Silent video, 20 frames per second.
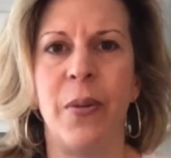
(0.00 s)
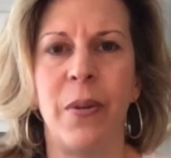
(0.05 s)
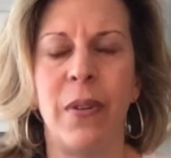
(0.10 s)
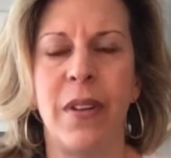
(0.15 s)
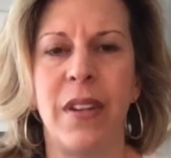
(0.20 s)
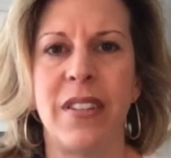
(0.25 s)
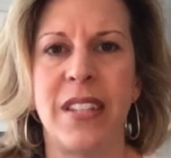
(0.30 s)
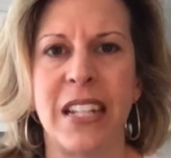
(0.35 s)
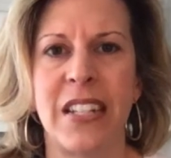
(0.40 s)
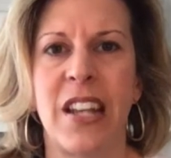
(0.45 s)

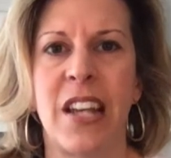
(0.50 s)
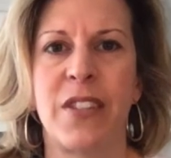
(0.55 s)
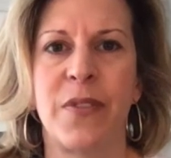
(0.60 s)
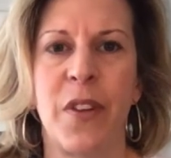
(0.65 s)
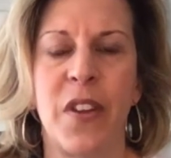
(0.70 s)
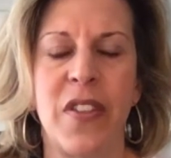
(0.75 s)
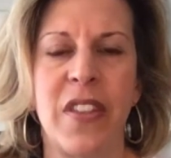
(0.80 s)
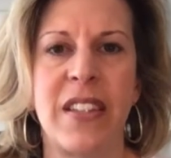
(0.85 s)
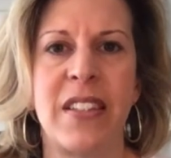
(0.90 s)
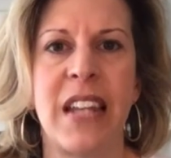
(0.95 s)
successful
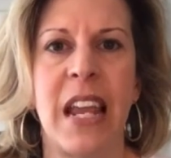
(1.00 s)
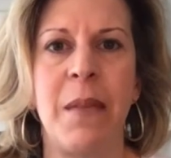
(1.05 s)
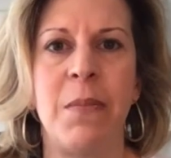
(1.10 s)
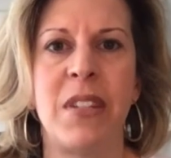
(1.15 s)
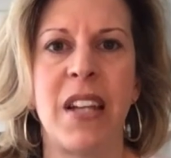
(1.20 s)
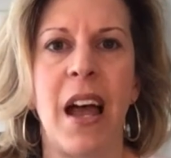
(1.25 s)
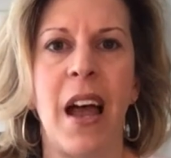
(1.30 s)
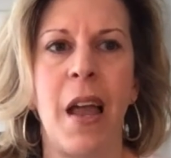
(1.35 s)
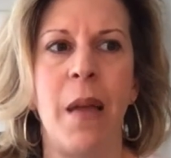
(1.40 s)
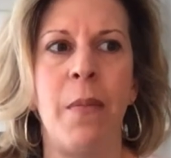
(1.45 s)
at the same
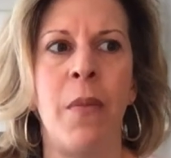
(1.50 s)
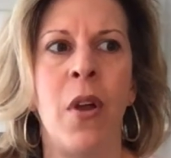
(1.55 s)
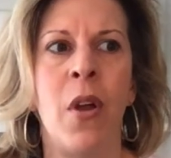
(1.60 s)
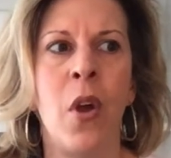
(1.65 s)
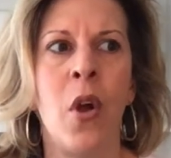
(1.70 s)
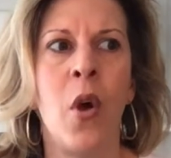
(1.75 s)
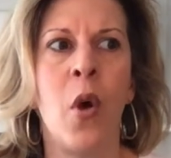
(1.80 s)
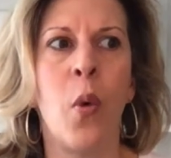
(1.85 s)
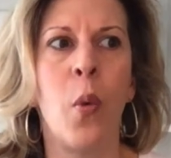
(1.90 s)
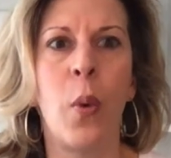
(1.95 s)
time,
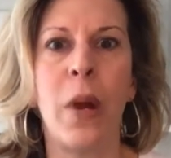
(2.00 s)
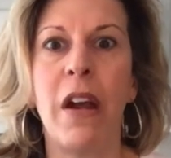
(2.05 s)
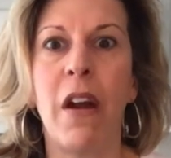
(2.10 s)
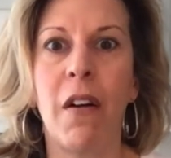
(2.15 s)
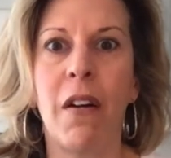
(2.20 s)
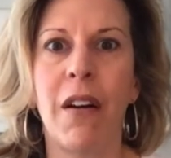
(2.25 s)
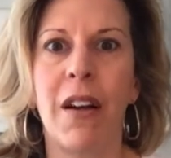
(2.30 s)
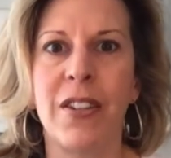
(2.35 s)
we are